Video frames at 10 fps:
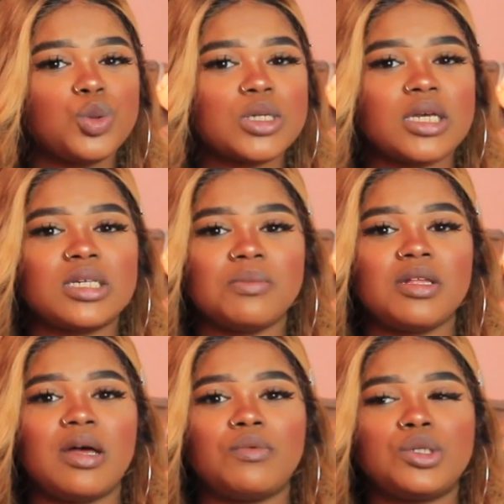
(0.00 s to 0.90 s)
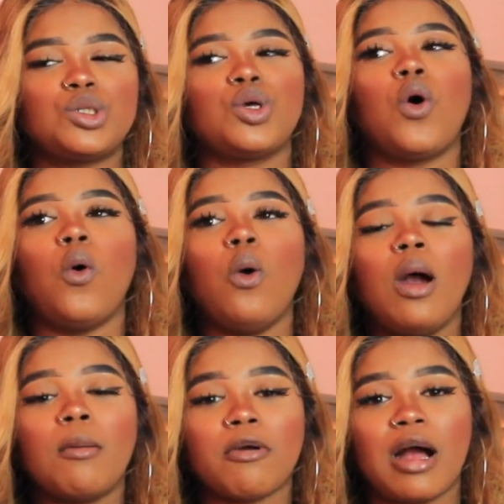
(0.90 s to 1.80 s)
was like something that was so
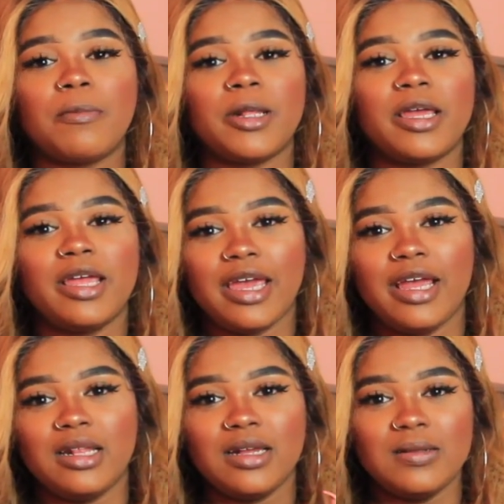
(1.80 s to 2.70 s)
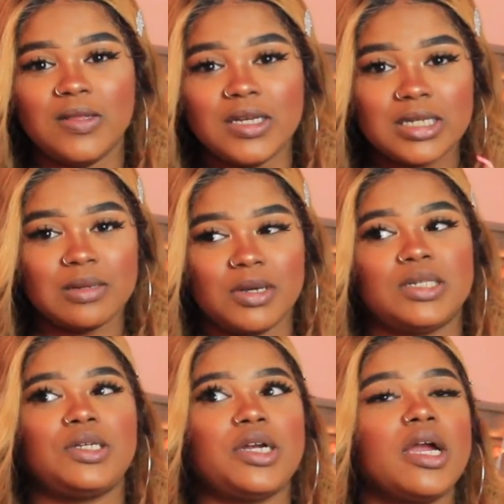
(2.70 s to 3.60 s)
prominent in this
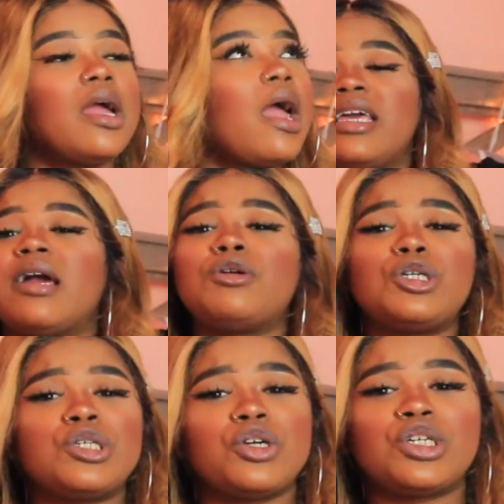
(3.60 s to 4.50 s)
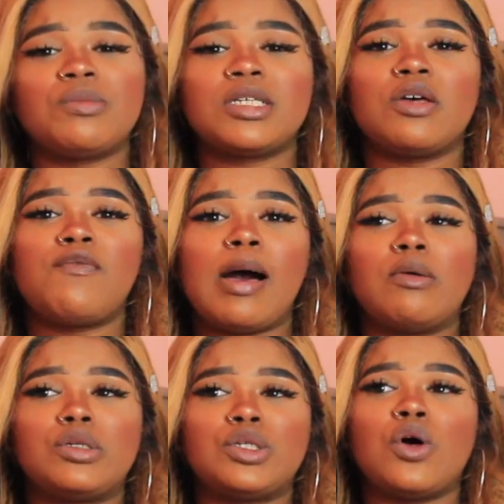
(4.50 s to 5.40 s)
semester. I think I was just stretching myself
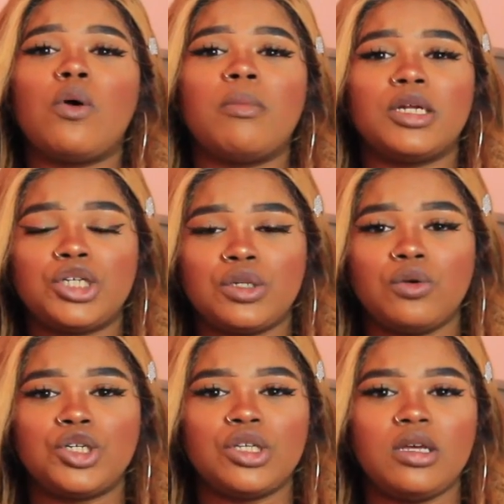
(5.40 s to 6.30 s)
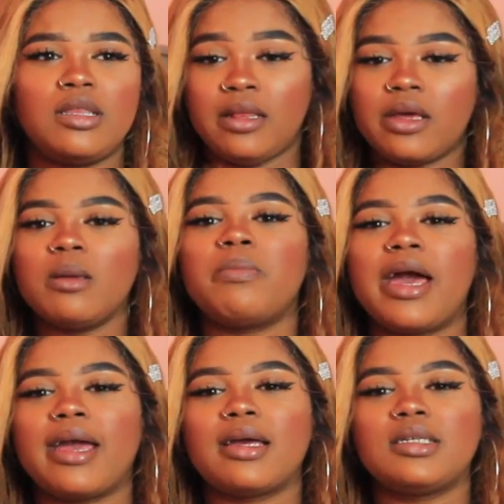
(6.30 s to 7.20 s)
out so much socially. Looking
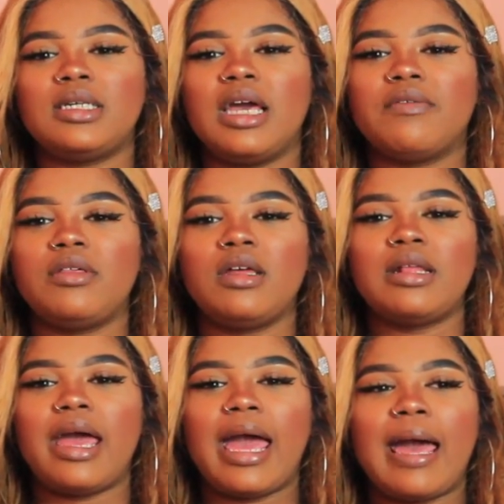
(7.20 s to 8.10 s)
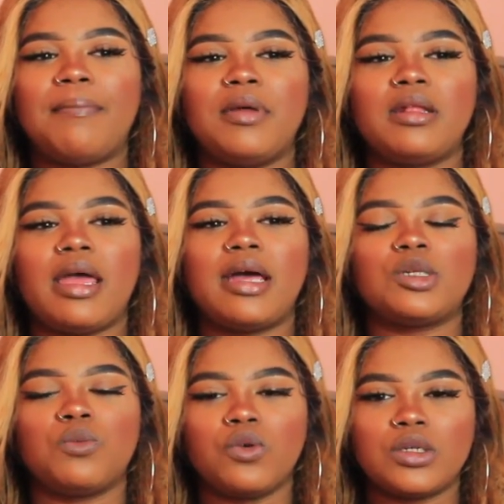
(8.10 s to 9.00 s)
back, I could see everything that happened
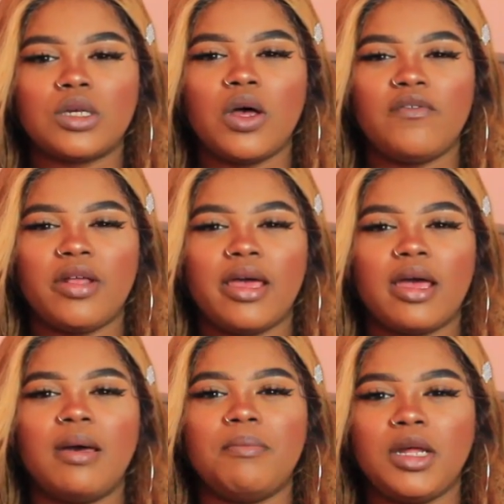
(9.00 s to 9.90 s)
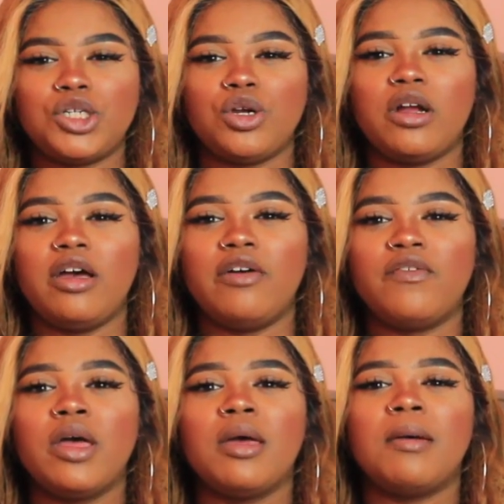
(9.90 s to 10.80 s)
as more so of like a mixture
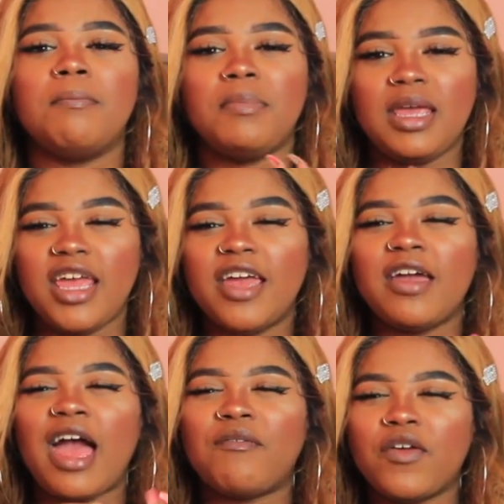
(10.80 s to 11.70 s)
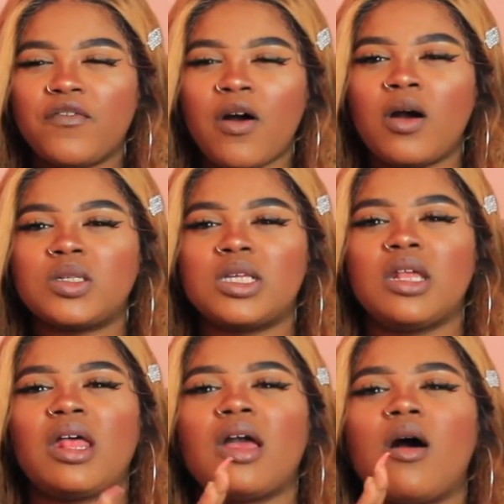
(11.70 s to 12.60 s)
of me having faults, and
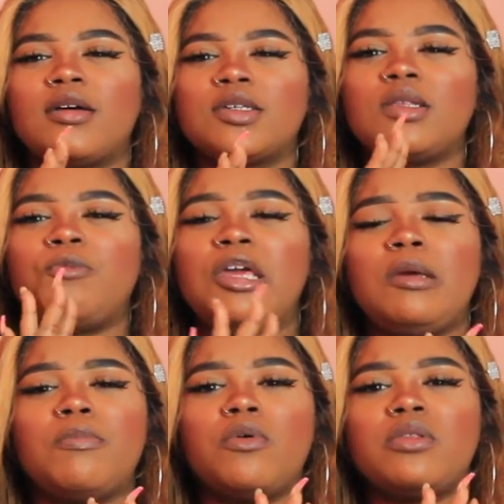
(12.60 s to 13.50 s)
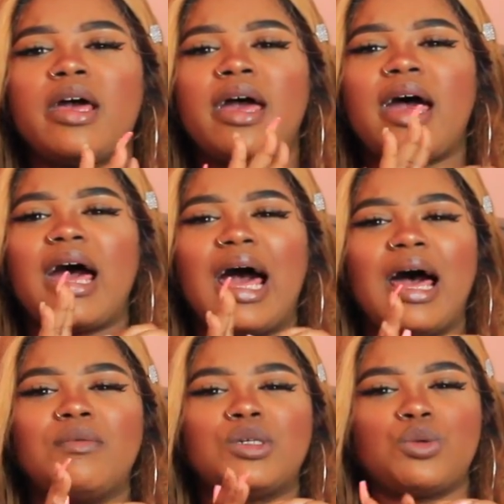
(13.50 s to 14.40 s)
then like also the people that
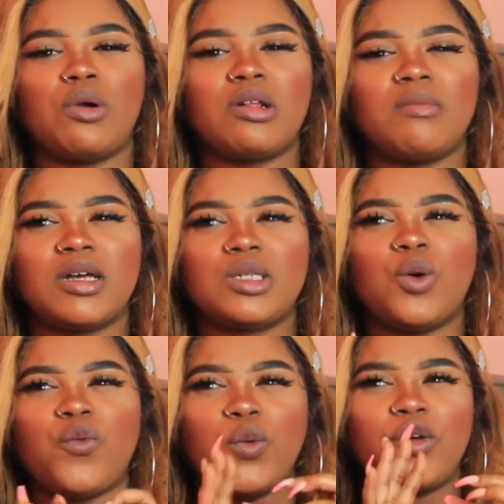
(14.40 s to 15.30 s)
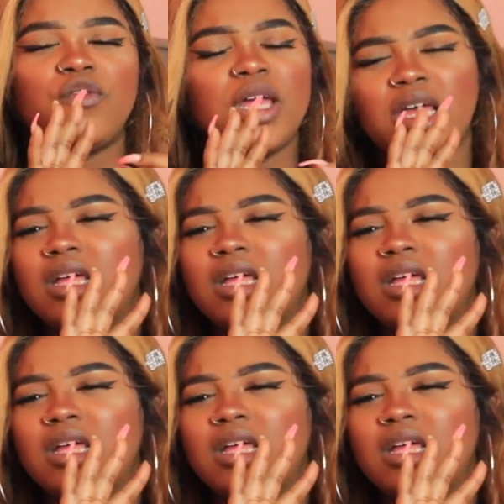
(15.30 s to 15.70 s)
I was surrounding myself with